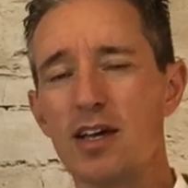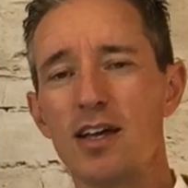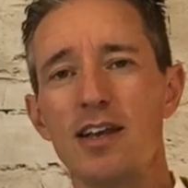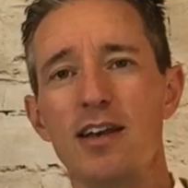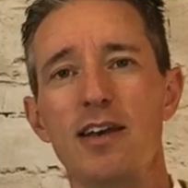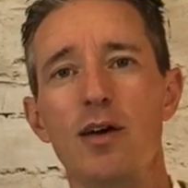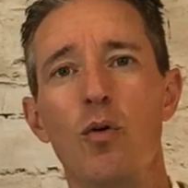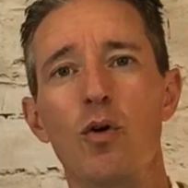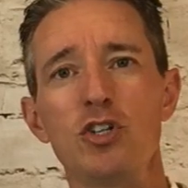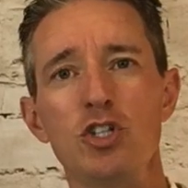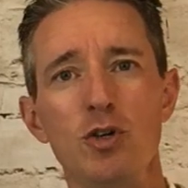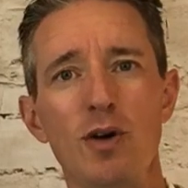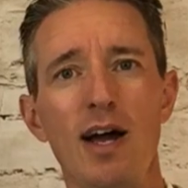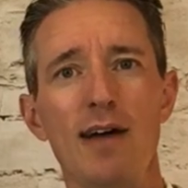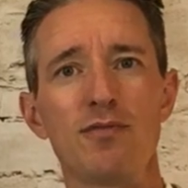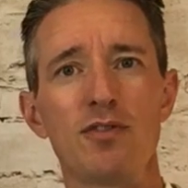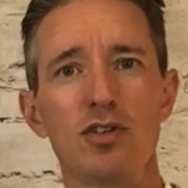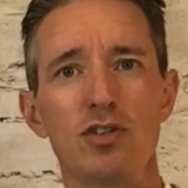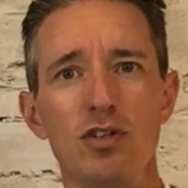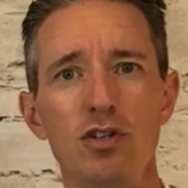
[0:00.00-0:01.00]
Now, what you
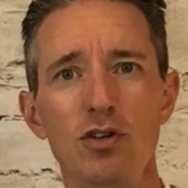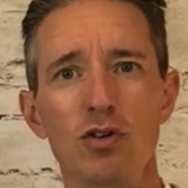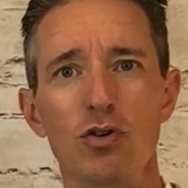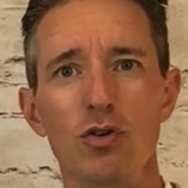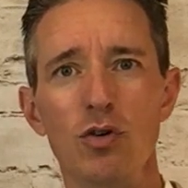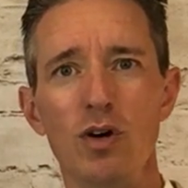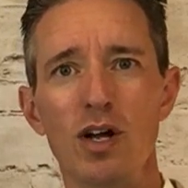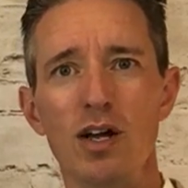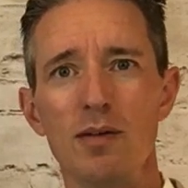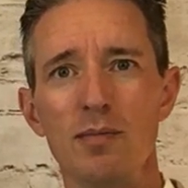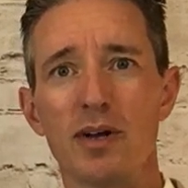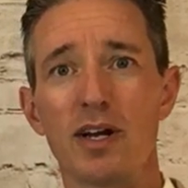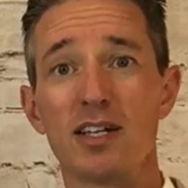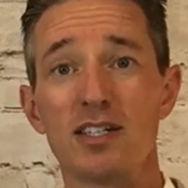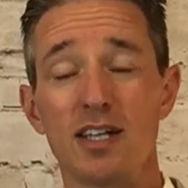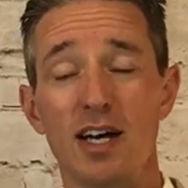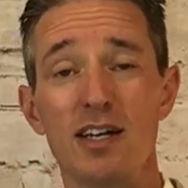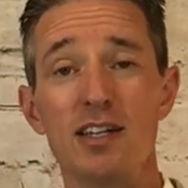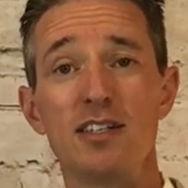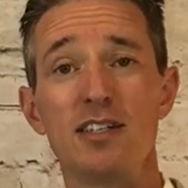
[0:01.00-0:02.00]
have to do,
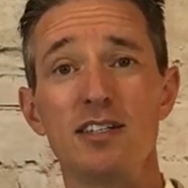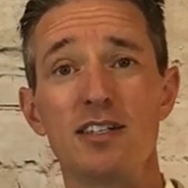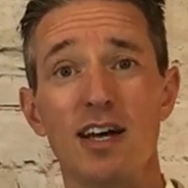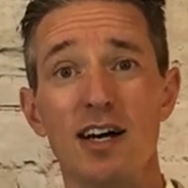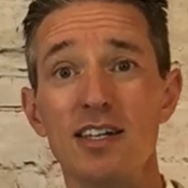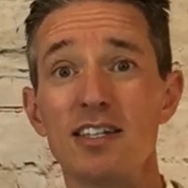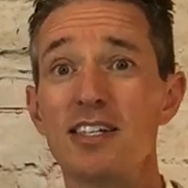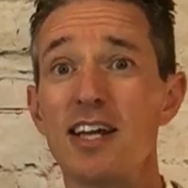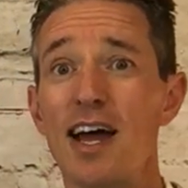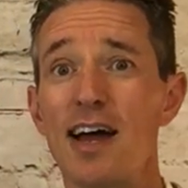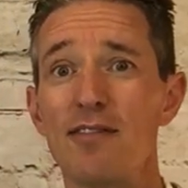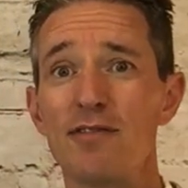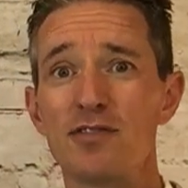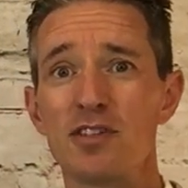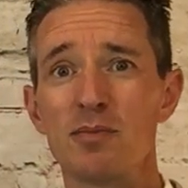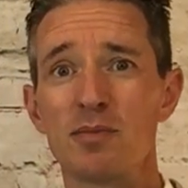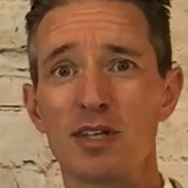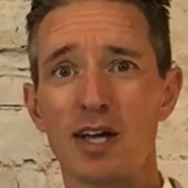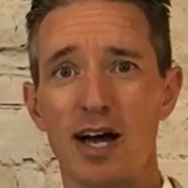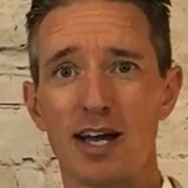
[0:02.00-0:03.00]
because HUD does have
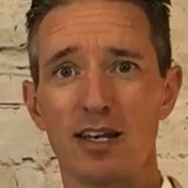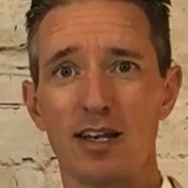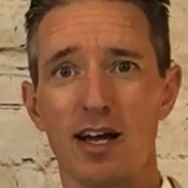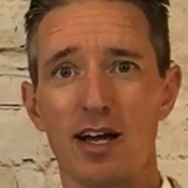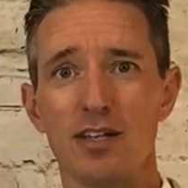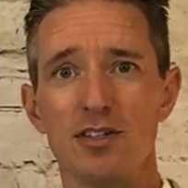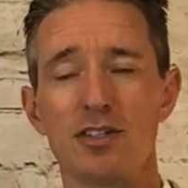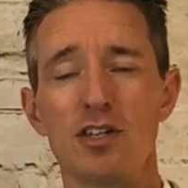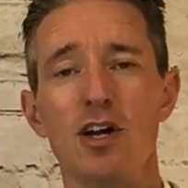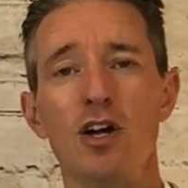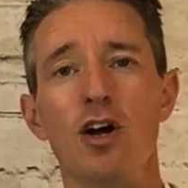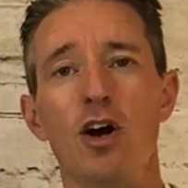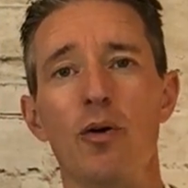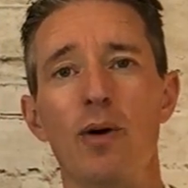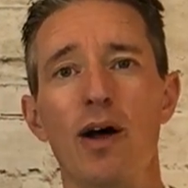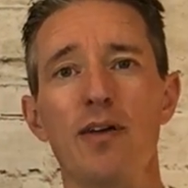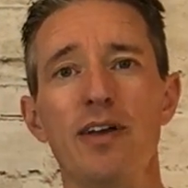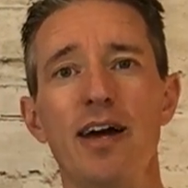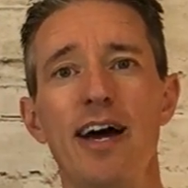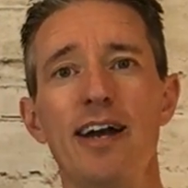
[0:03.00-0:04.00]
some guidelines
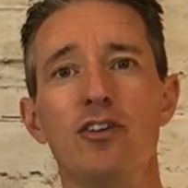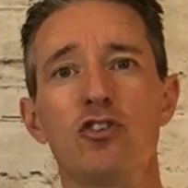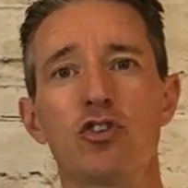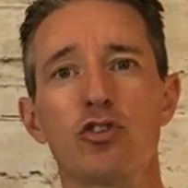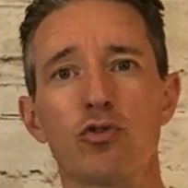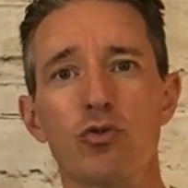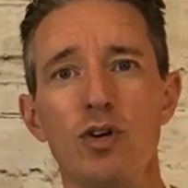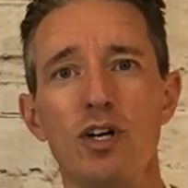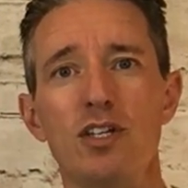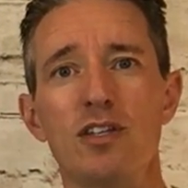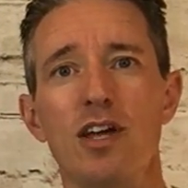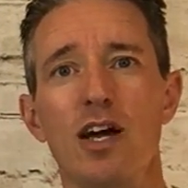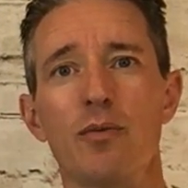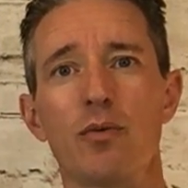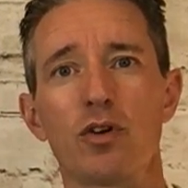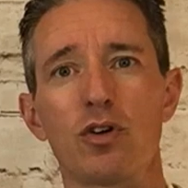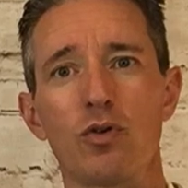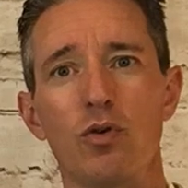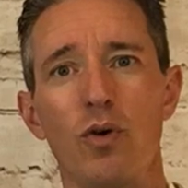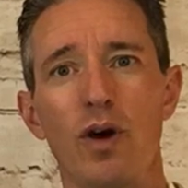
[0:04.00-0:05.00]
around how to treat that
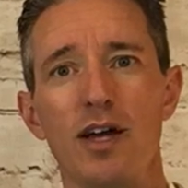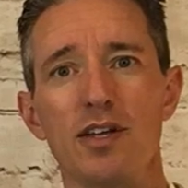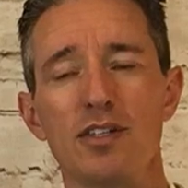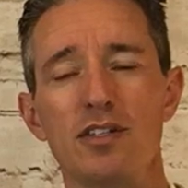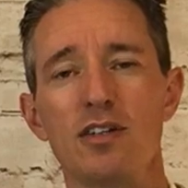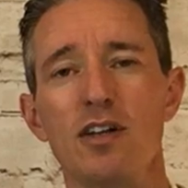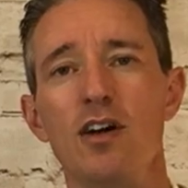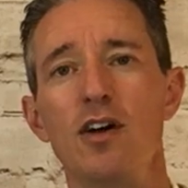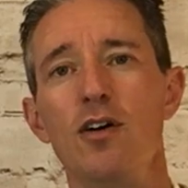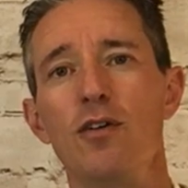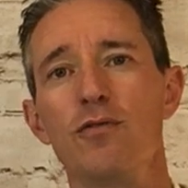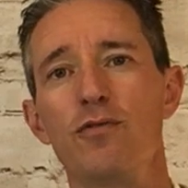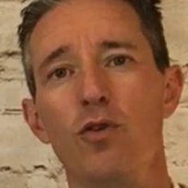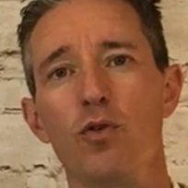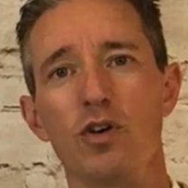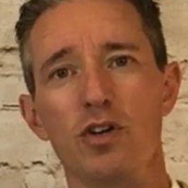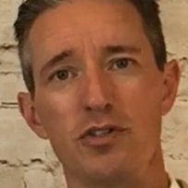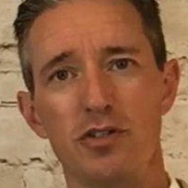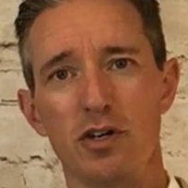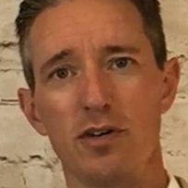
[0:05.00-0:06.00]
request
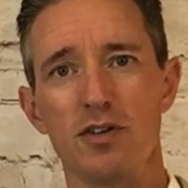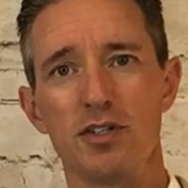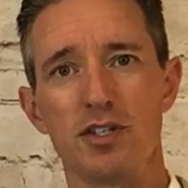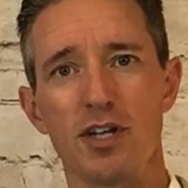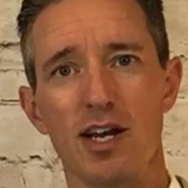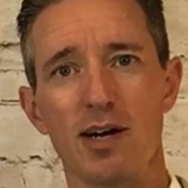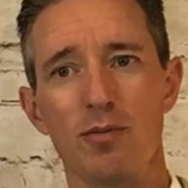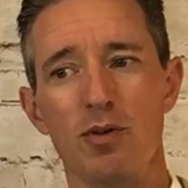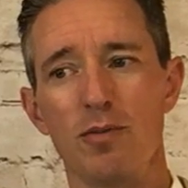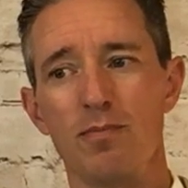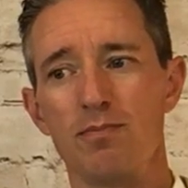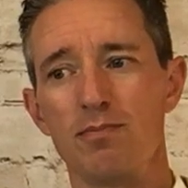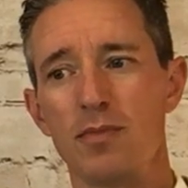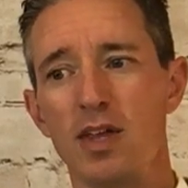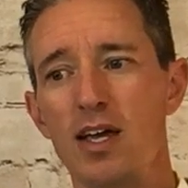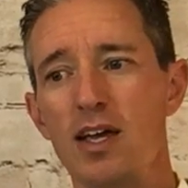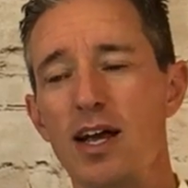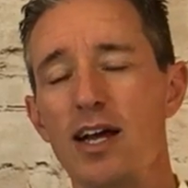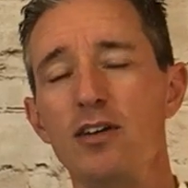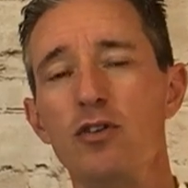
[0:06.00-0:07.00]
for a service animal
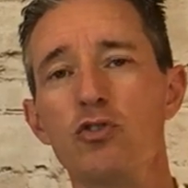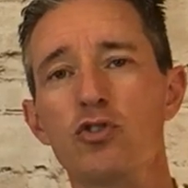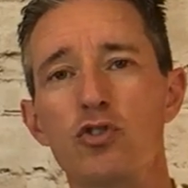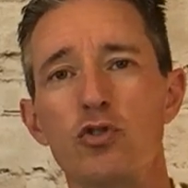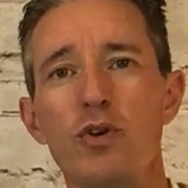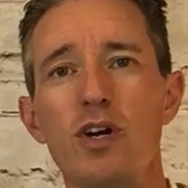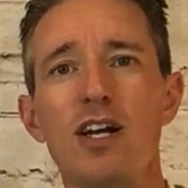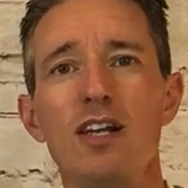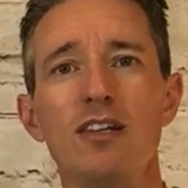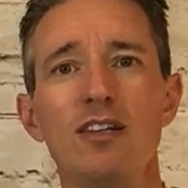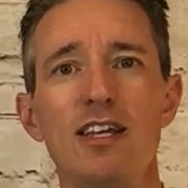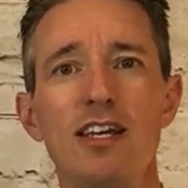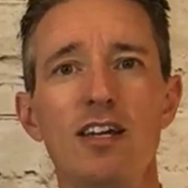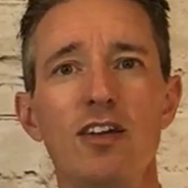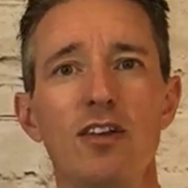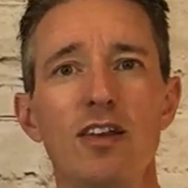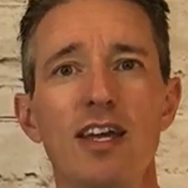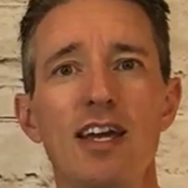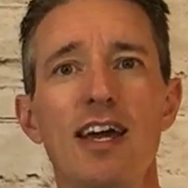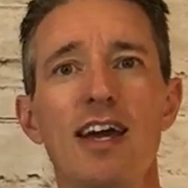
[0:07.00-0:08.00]
and you treat it
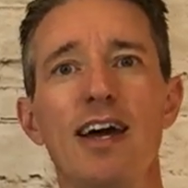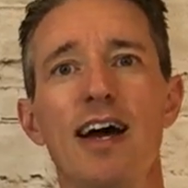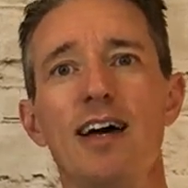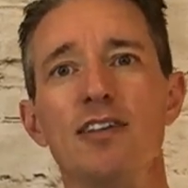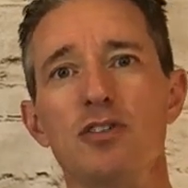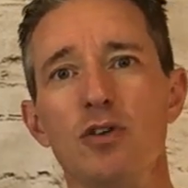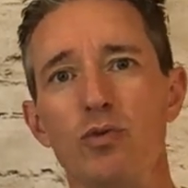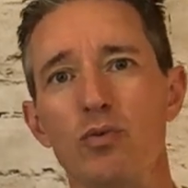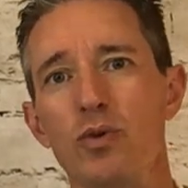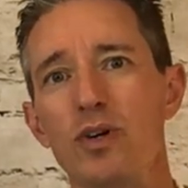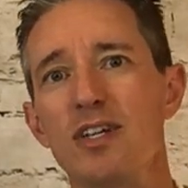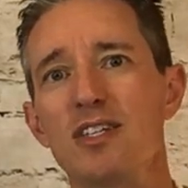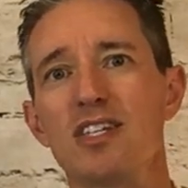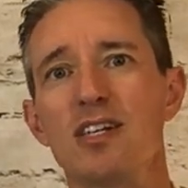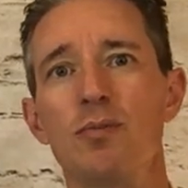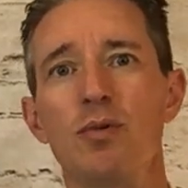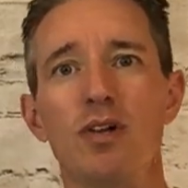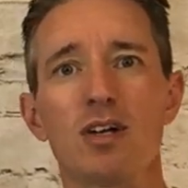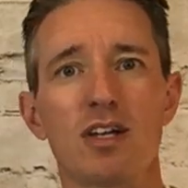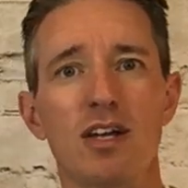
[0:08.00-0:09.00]
legally as a
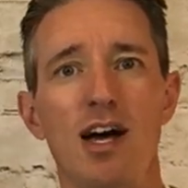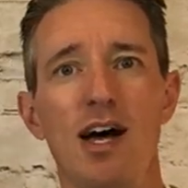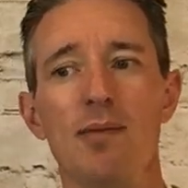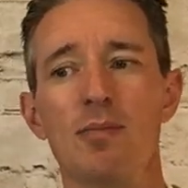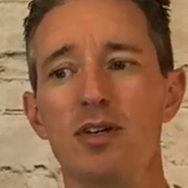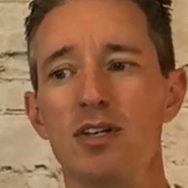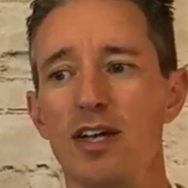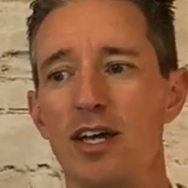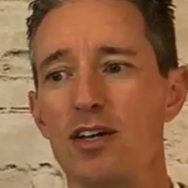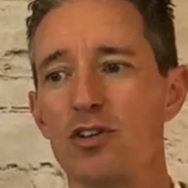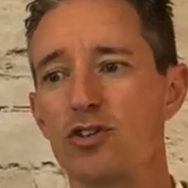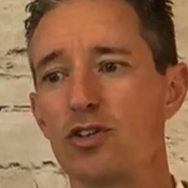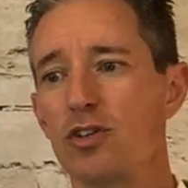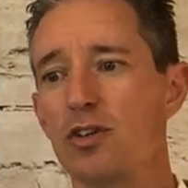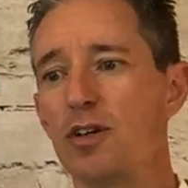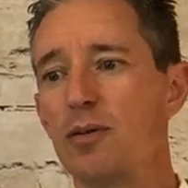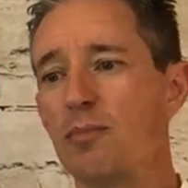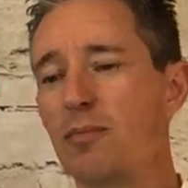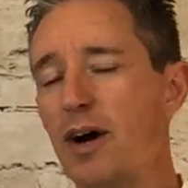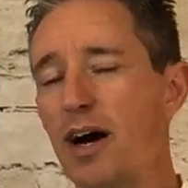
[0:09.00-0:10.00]
reasonable
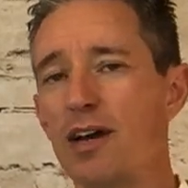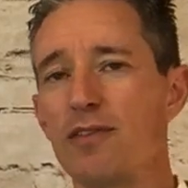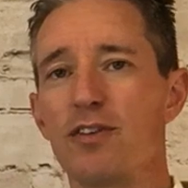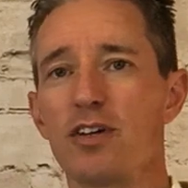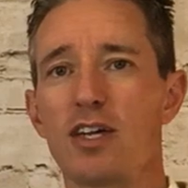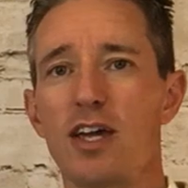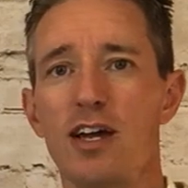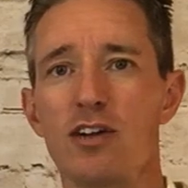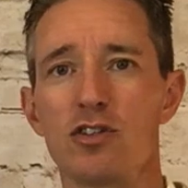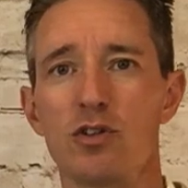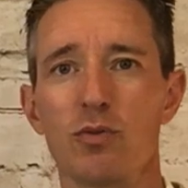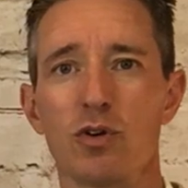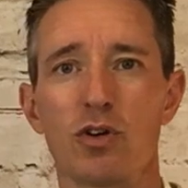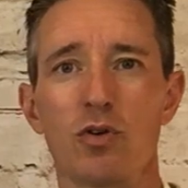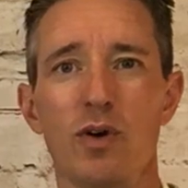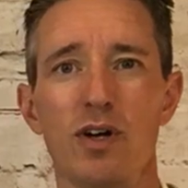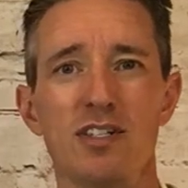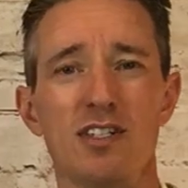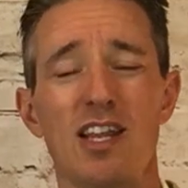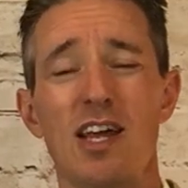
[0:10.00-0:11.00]
accommodation modification
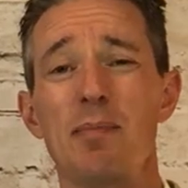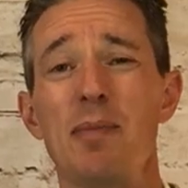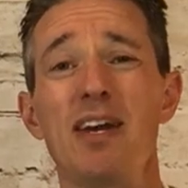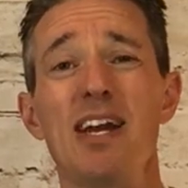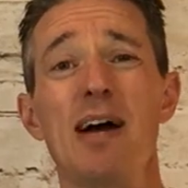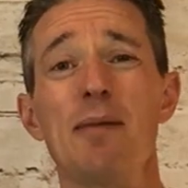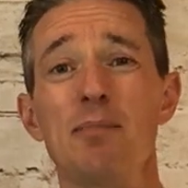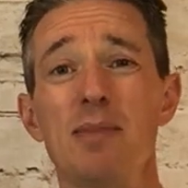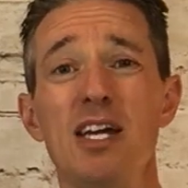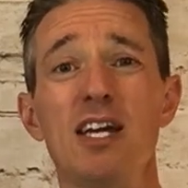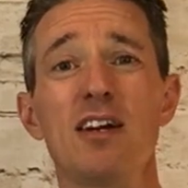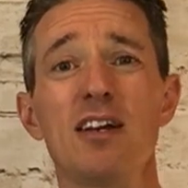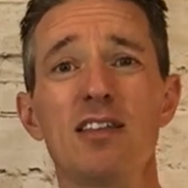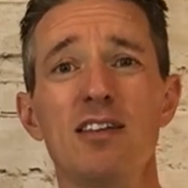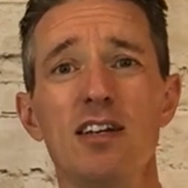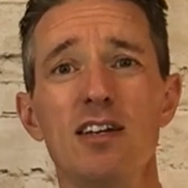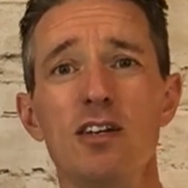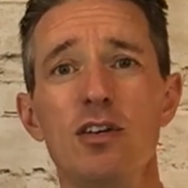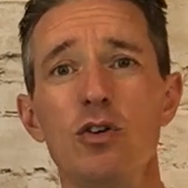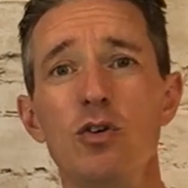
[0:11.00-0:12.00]
request. and that may not mean
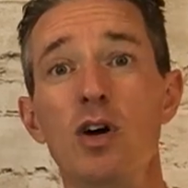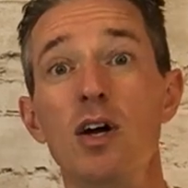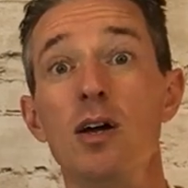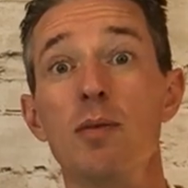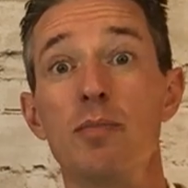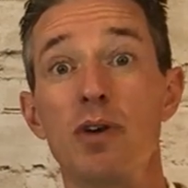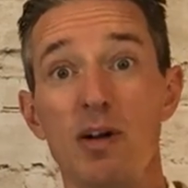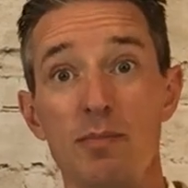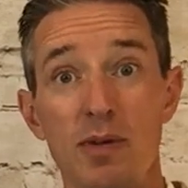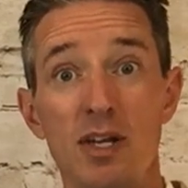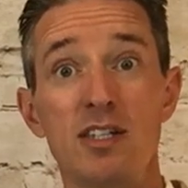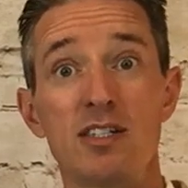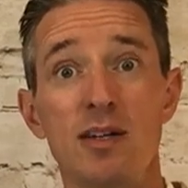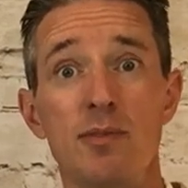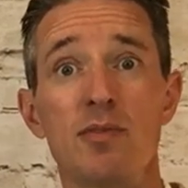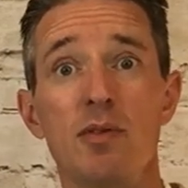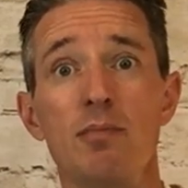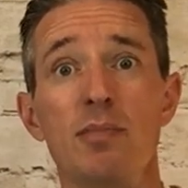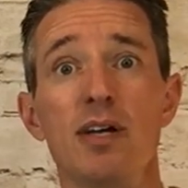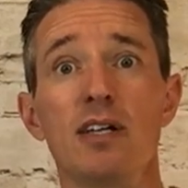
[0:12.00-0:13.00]
anything to you, but it means
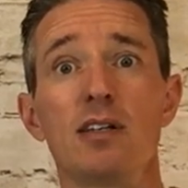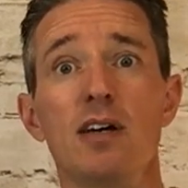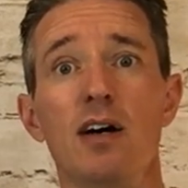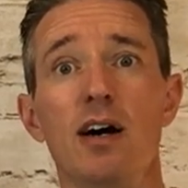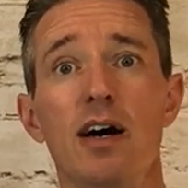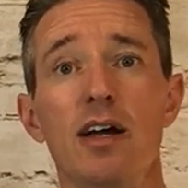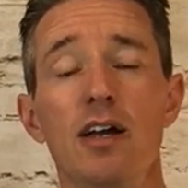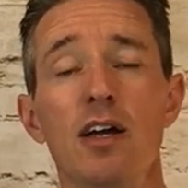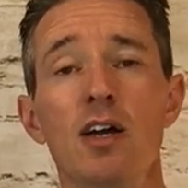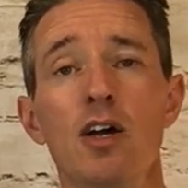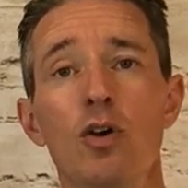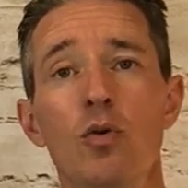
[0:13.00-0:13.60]
something big to HUD.